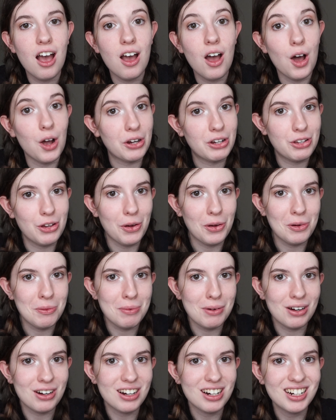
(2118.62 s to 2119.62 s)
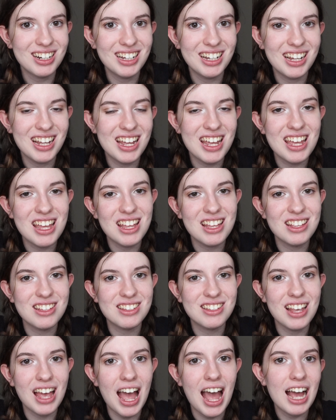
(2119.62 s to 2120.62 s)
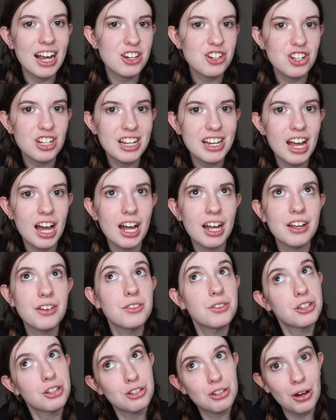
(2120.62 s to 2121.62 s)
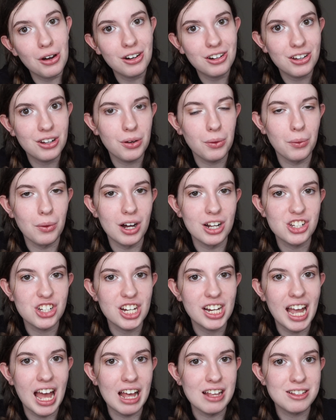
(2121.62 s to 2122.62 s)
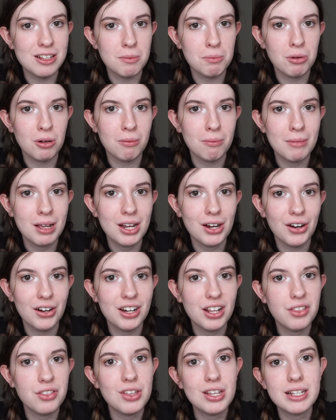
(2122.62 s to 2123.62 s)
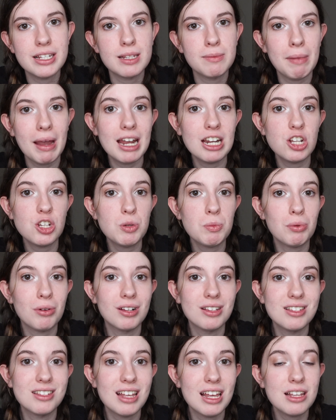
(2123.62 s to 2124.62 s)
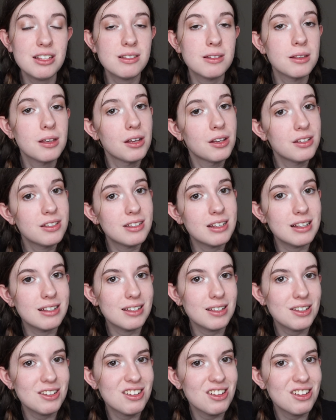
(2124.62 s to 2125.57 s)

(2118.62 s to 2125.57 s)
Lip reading: October is actually, I started watching as it premiered, The Spanish Princess Season